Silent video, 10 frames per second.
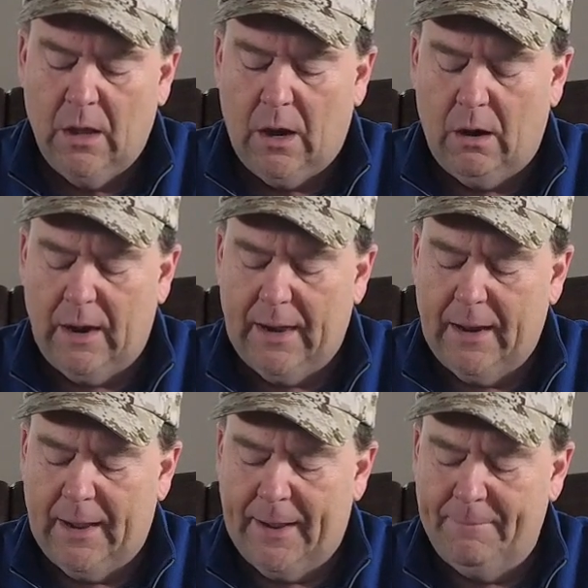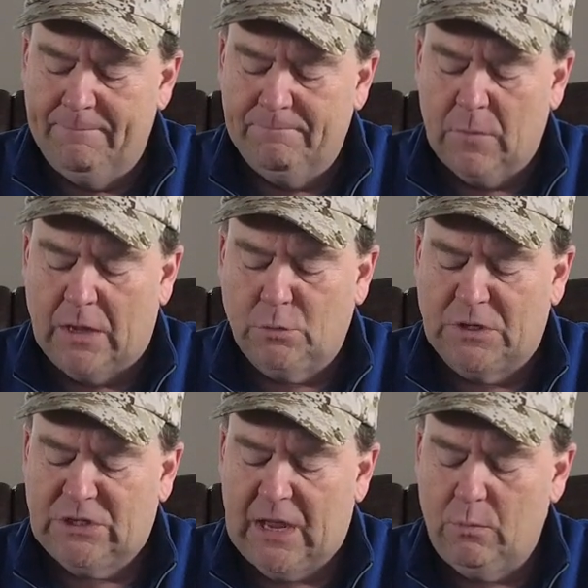All right, um, as
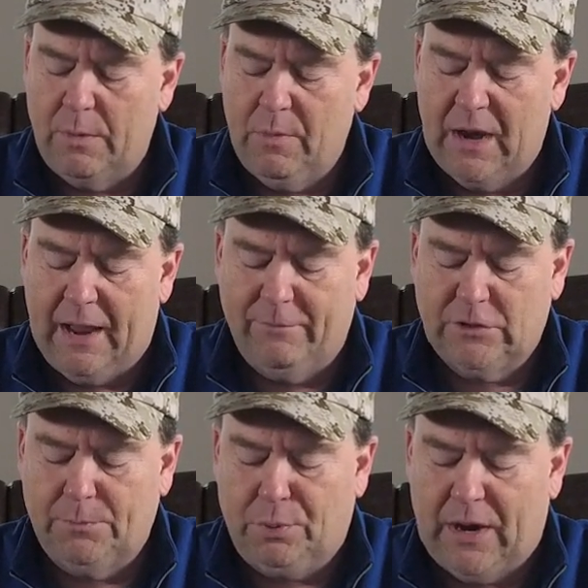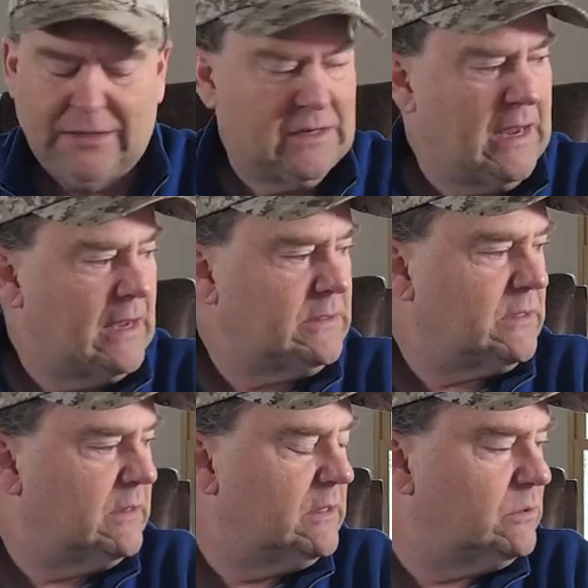we said, we might have a surprise
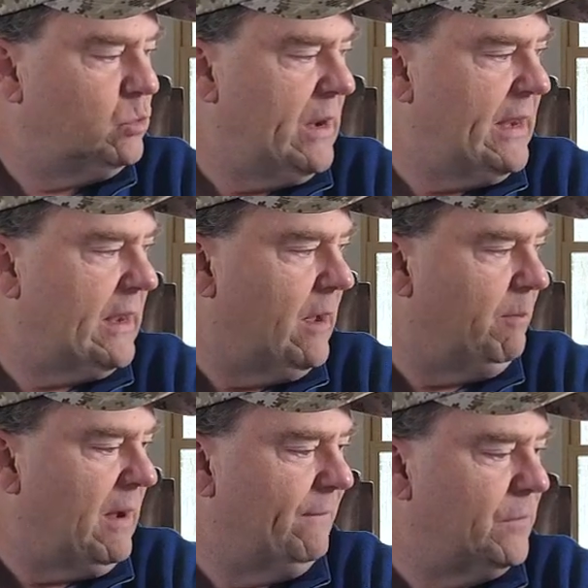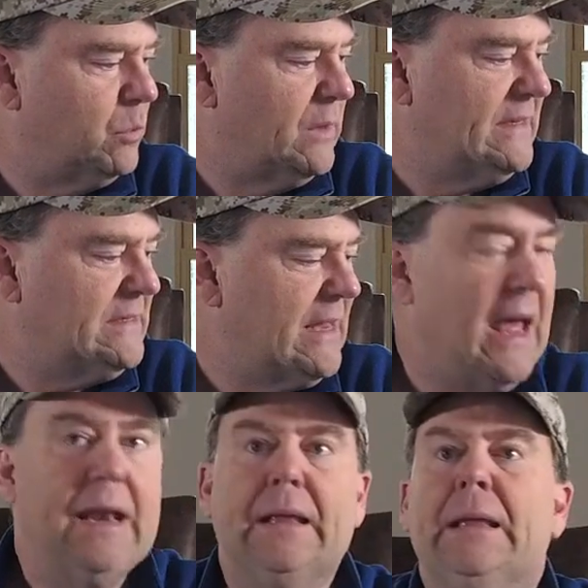guest this week about the
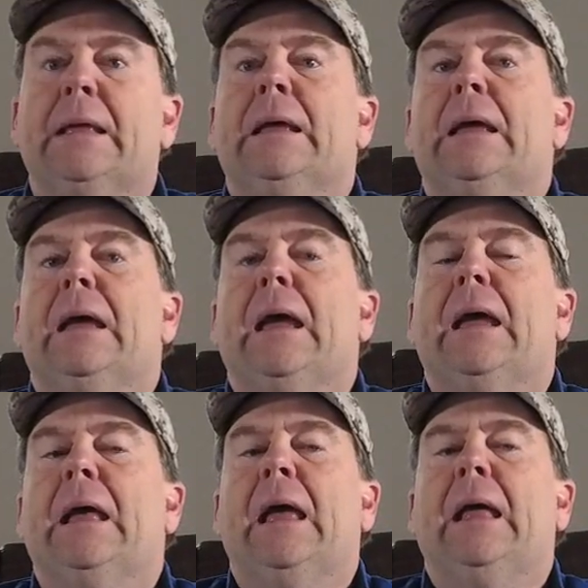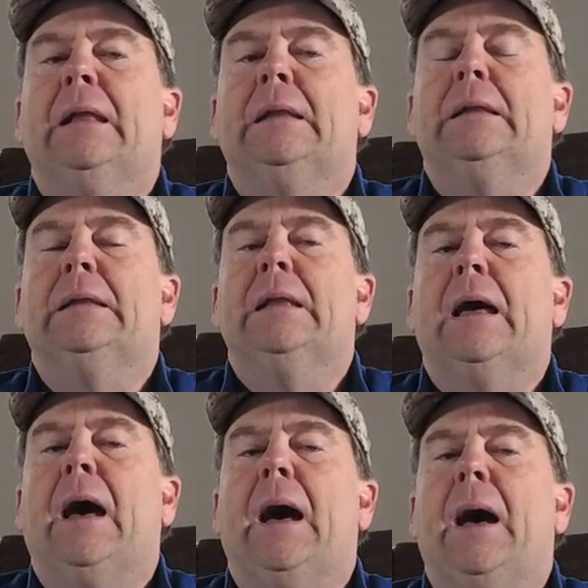reset and
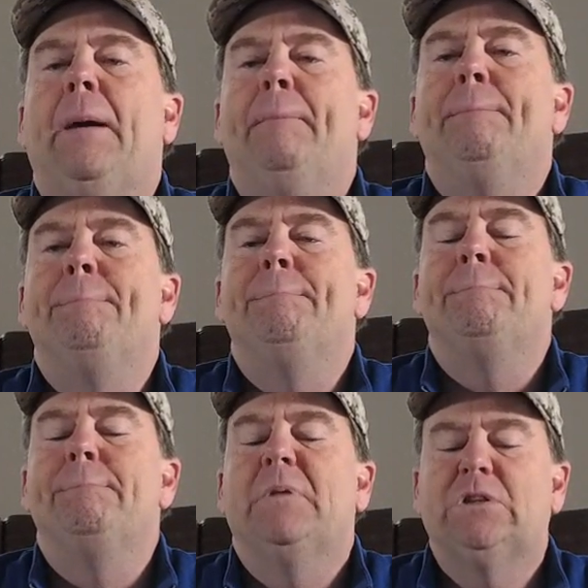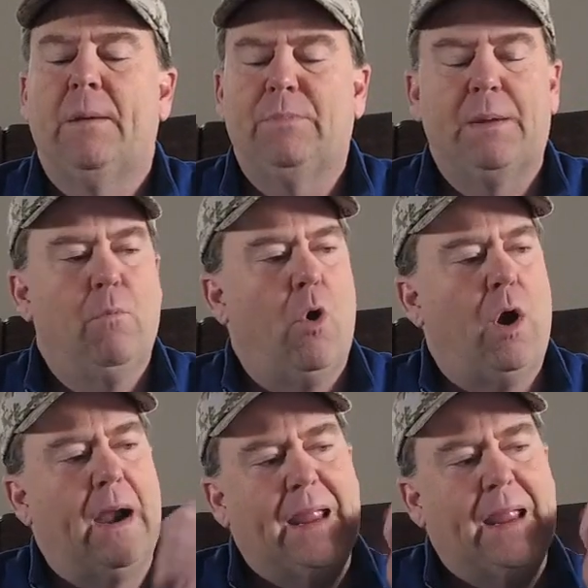um, something more.